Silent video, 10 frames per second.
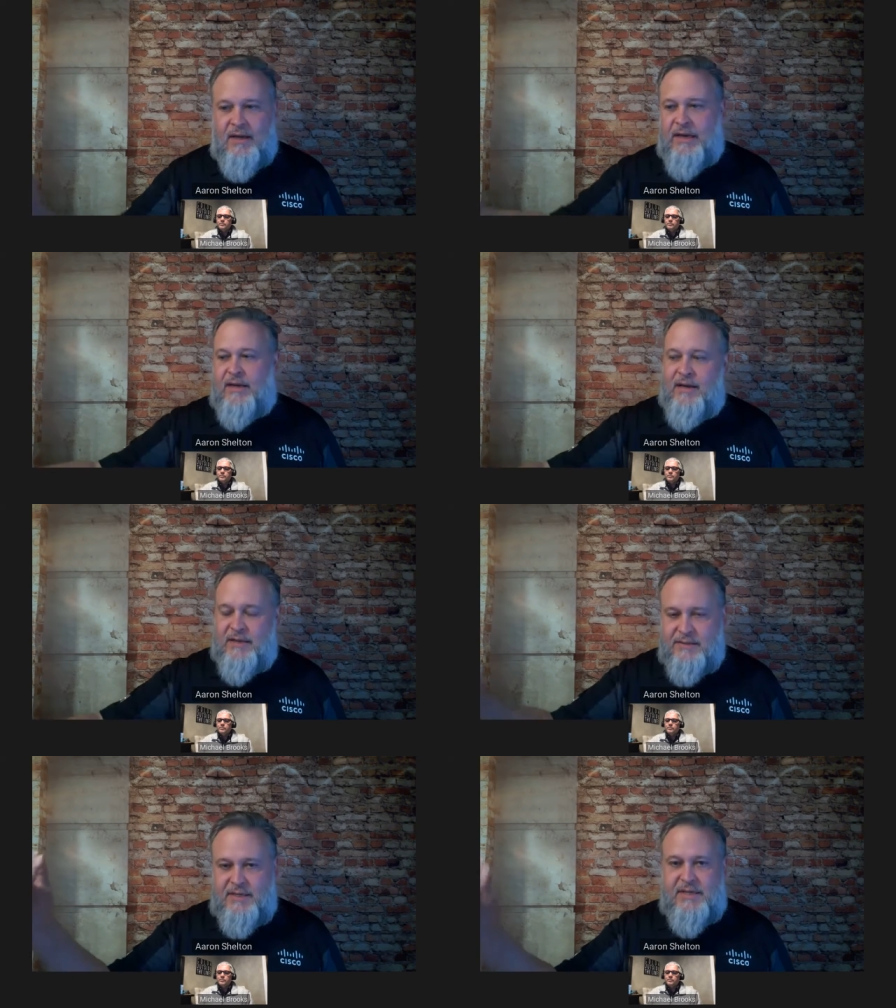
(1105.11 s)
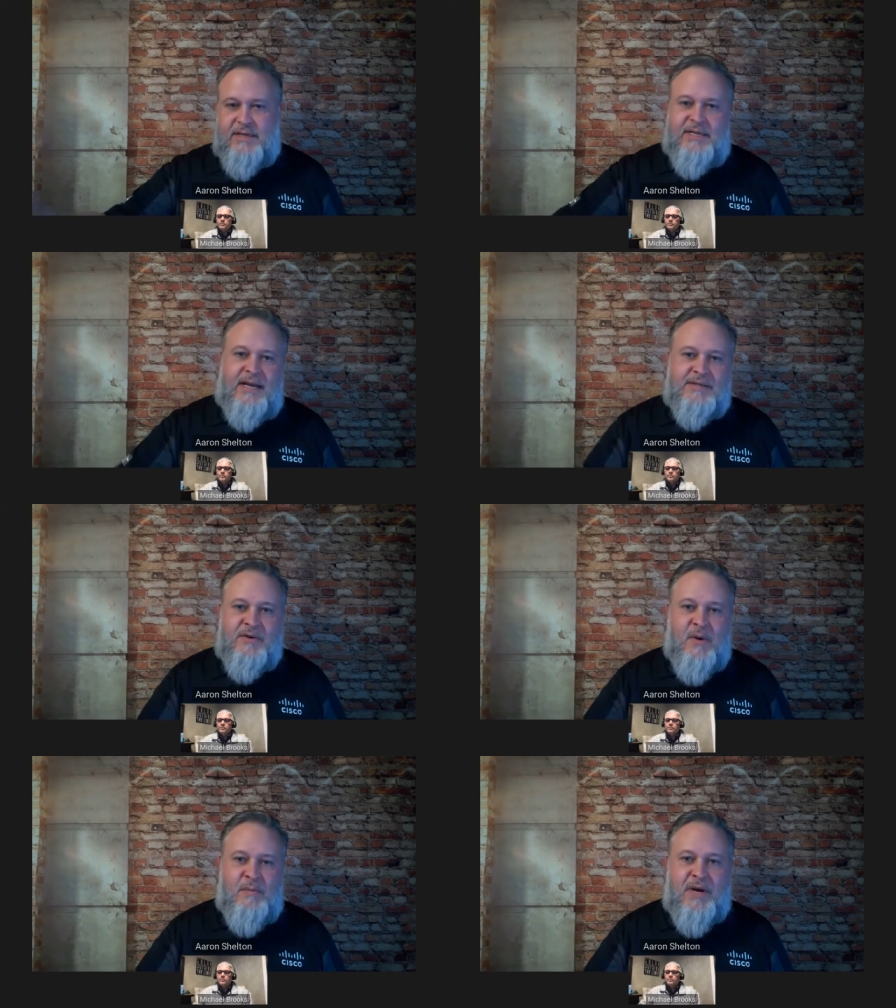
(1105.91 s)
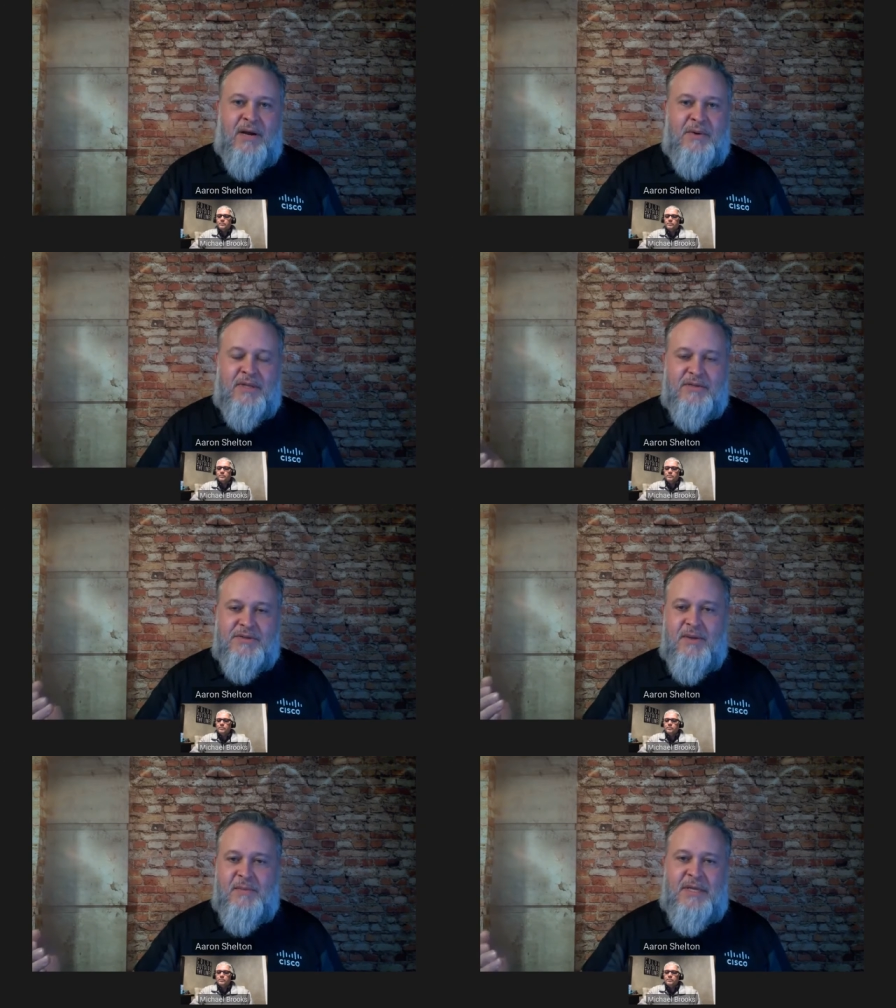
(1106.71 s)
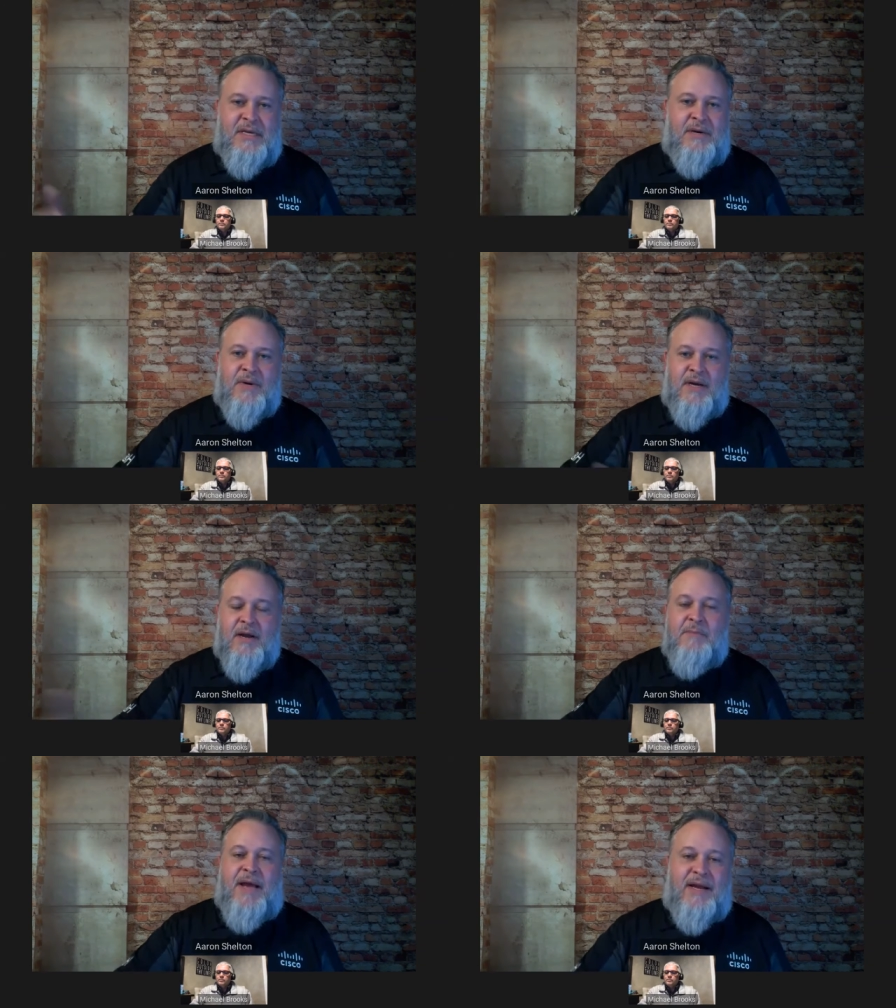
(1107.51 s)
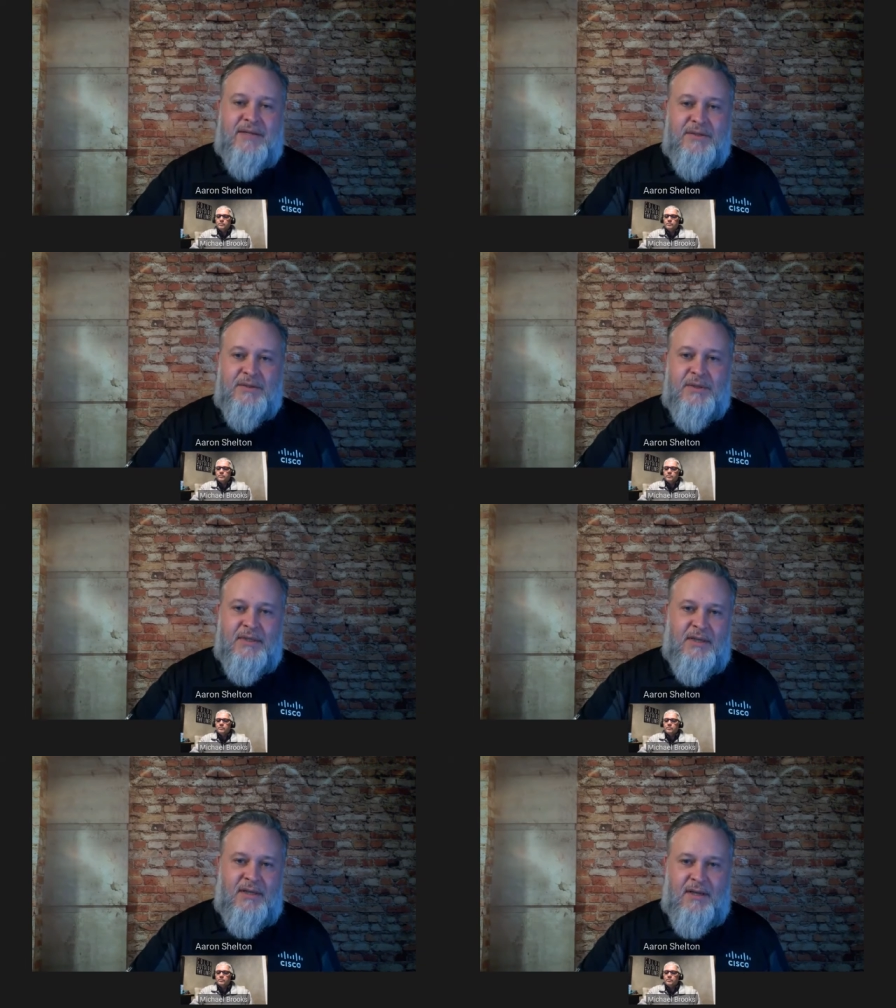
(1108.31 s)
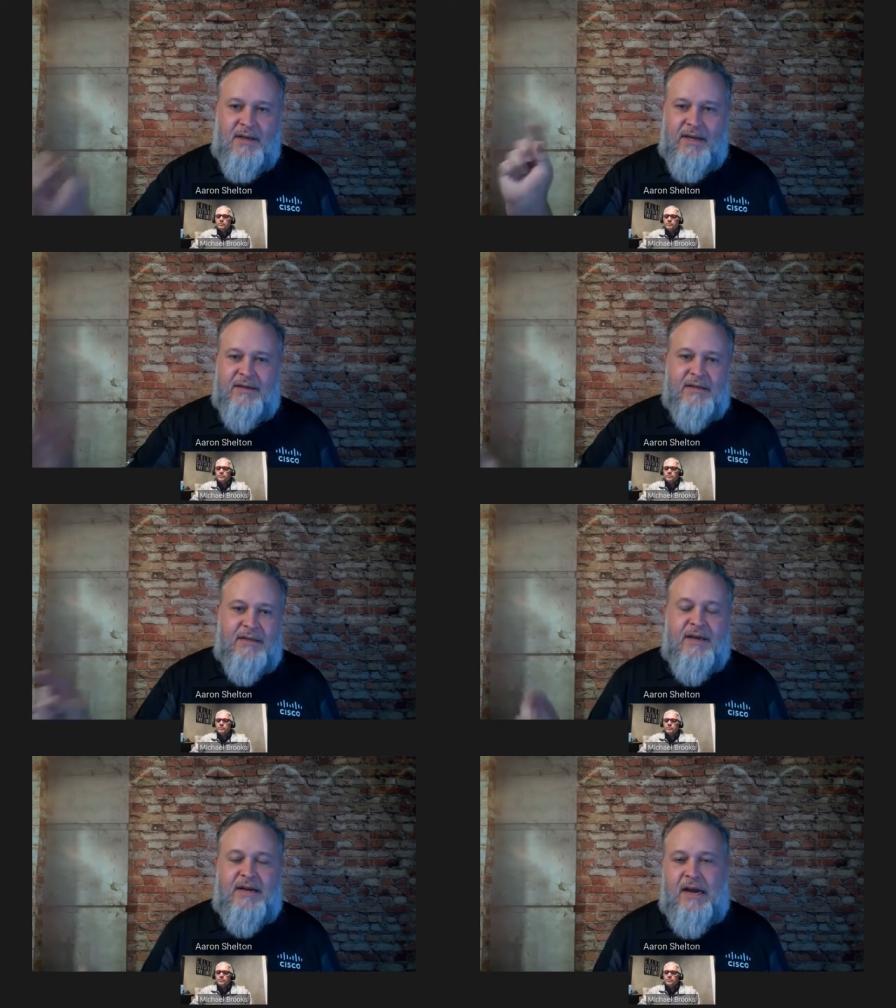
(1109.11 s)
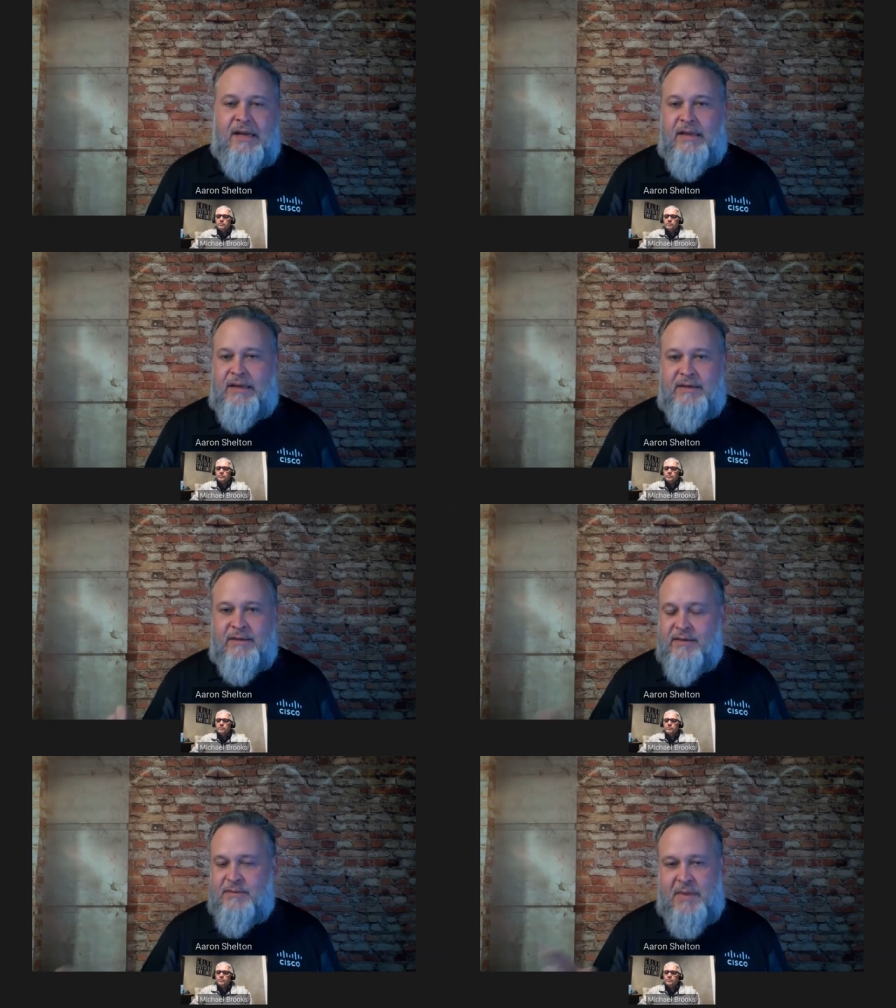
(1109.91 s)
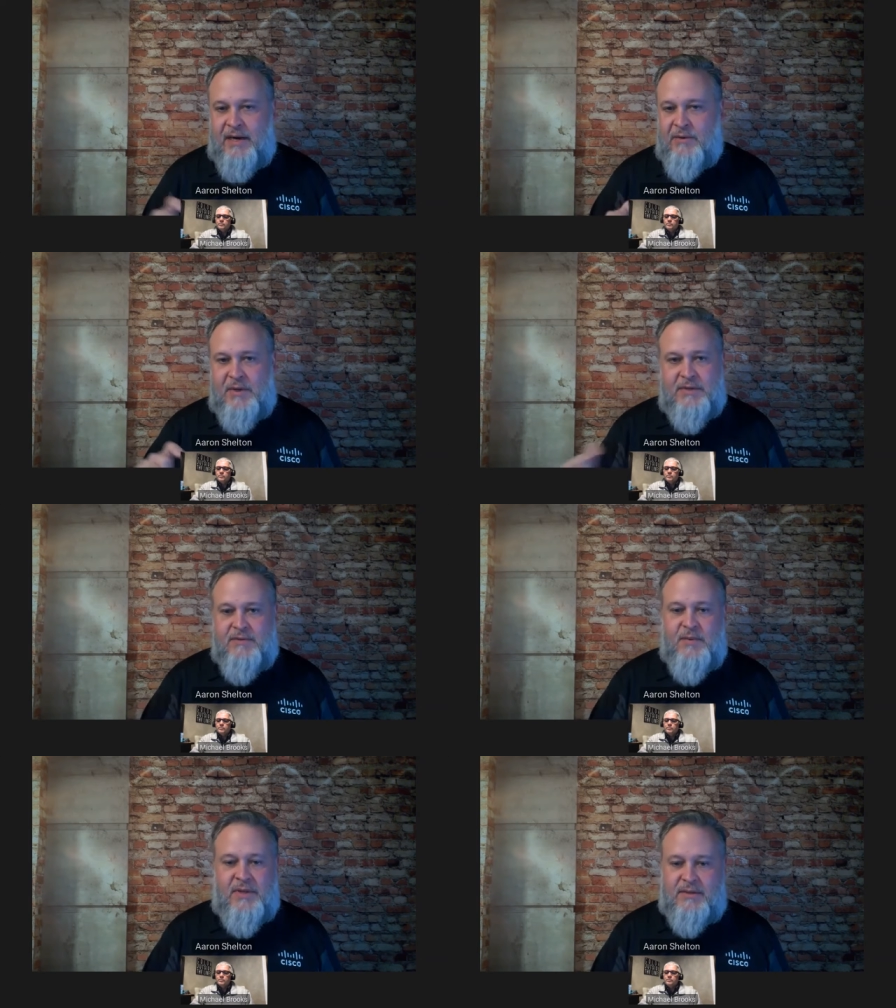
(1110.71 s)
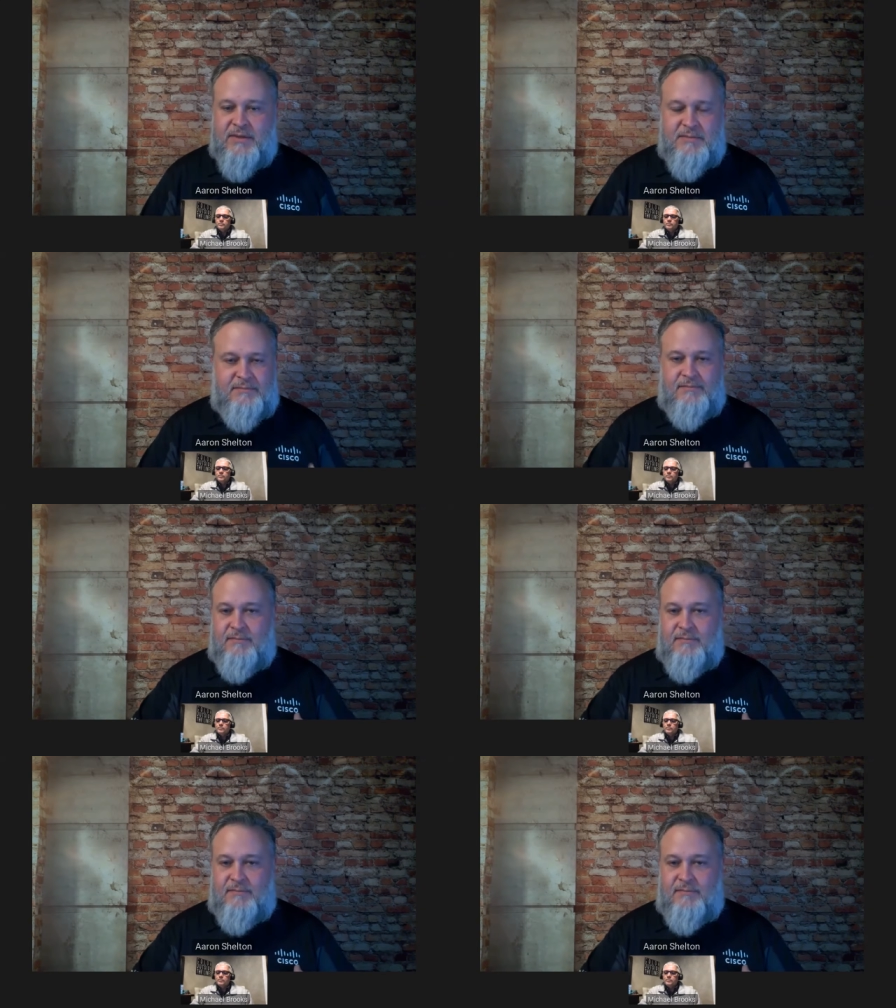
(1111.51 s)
I, I can see that text going by when there's something that I want to come back to. I can click on highlight, and it doesn't matter where, whether it's